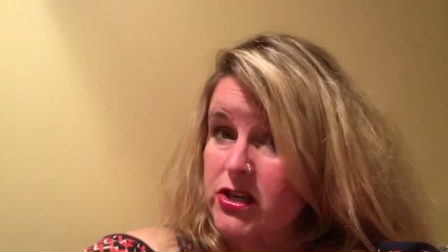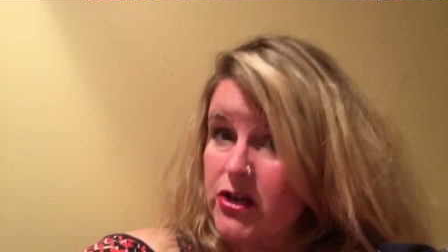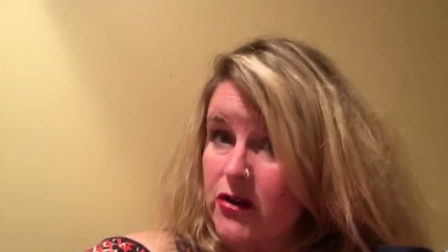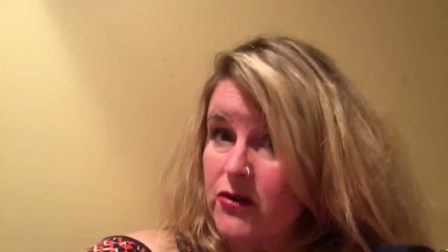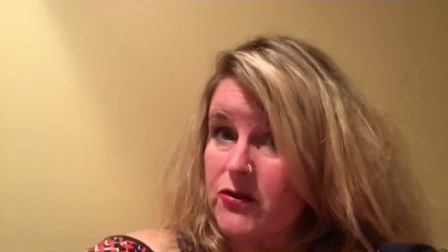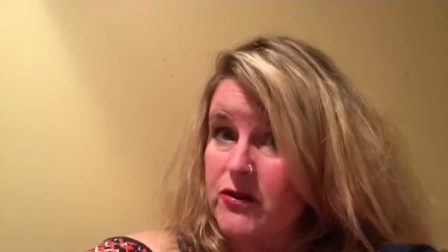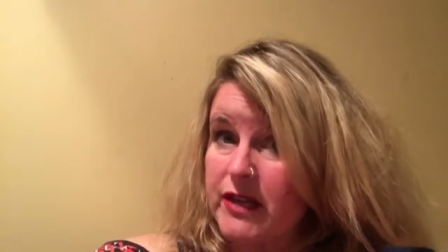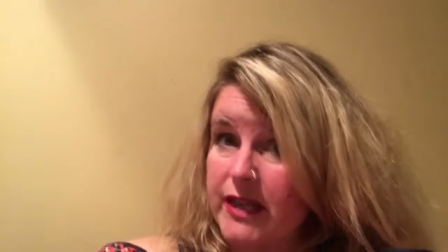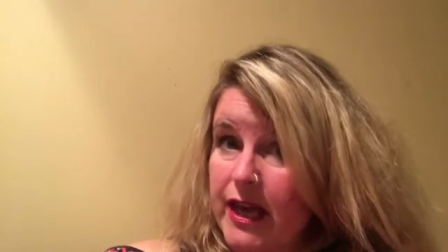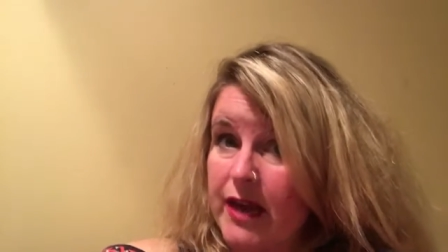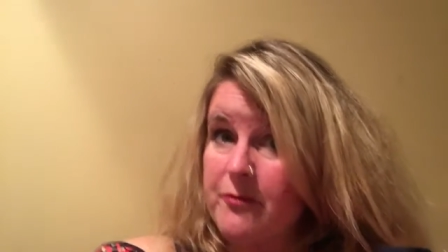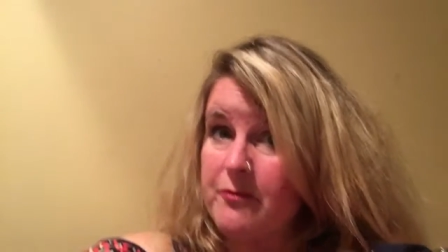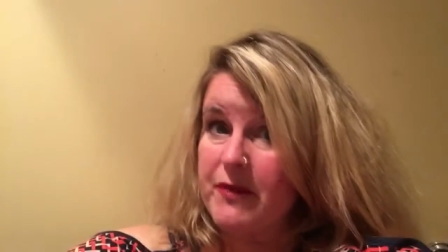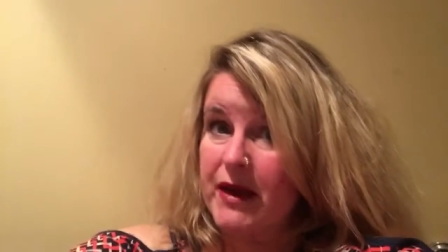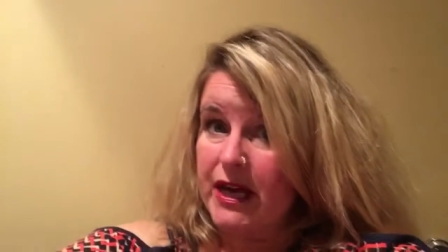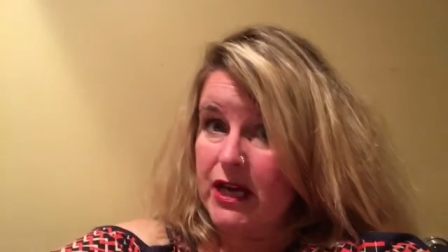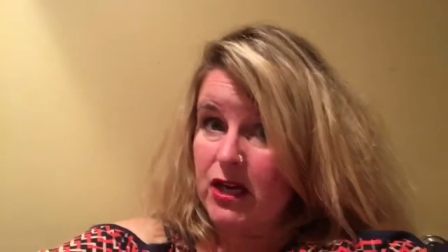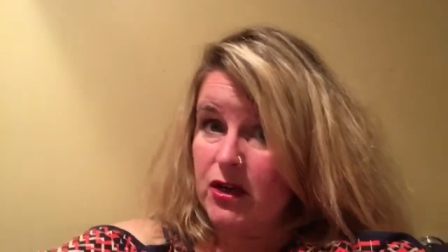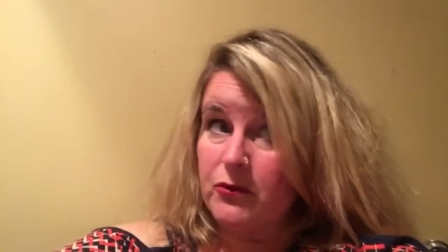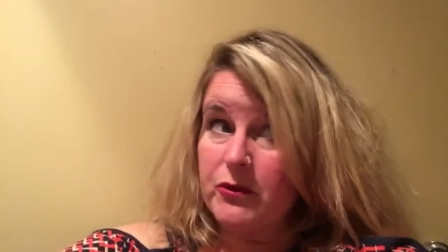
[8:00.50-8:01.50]
don't get
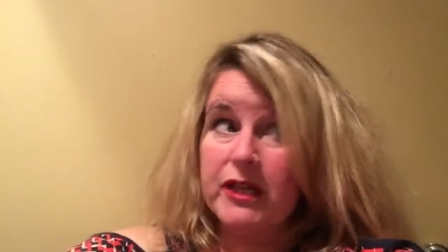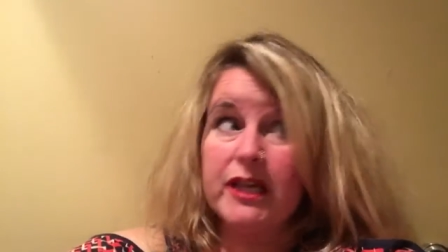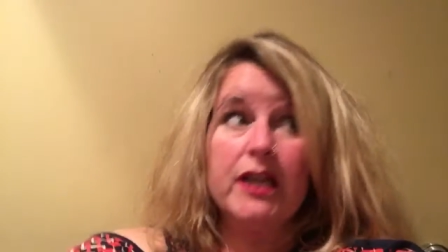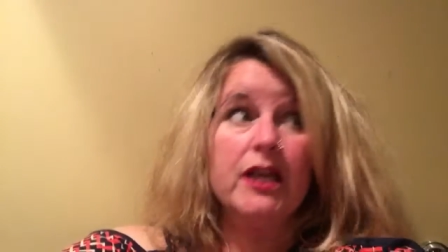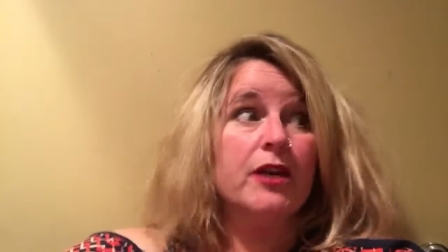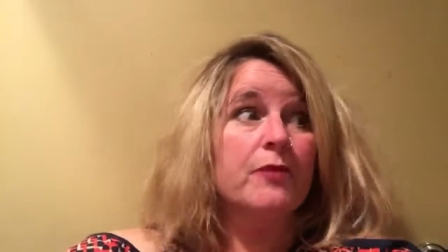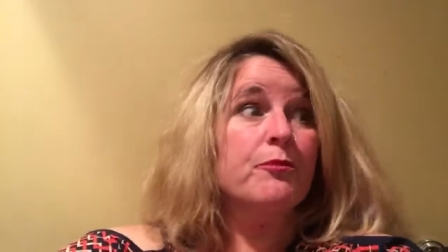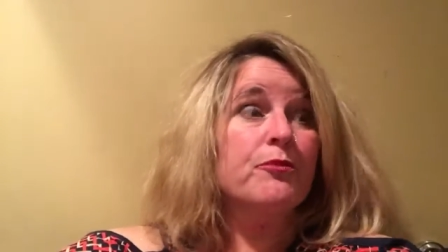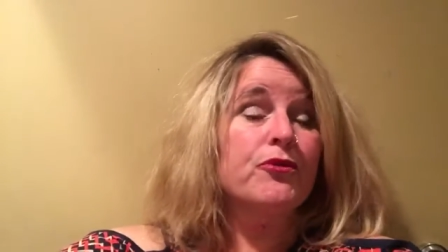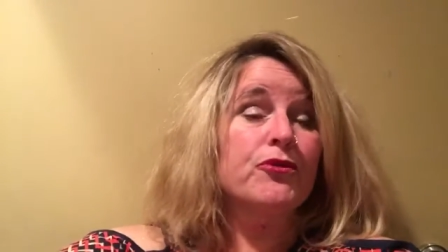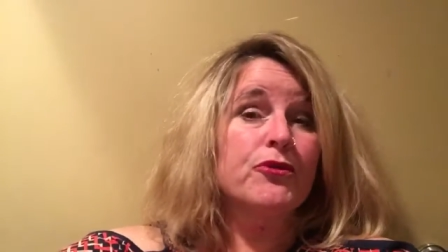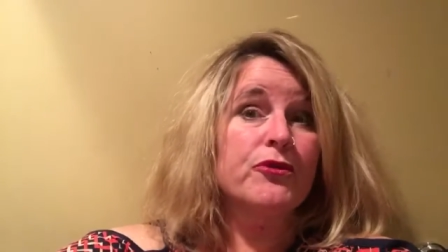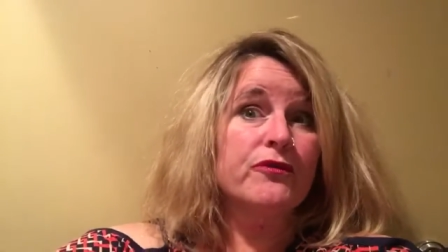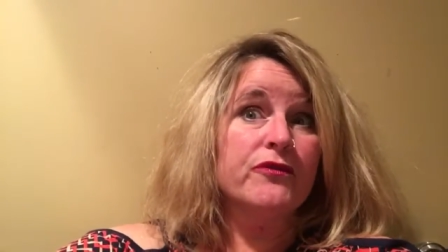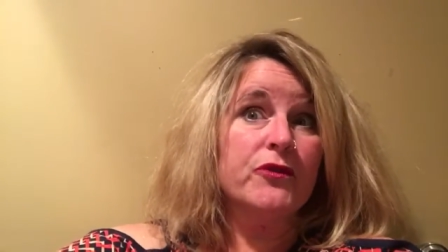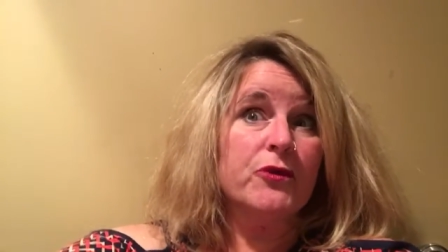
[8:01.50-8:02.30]
better. We can improve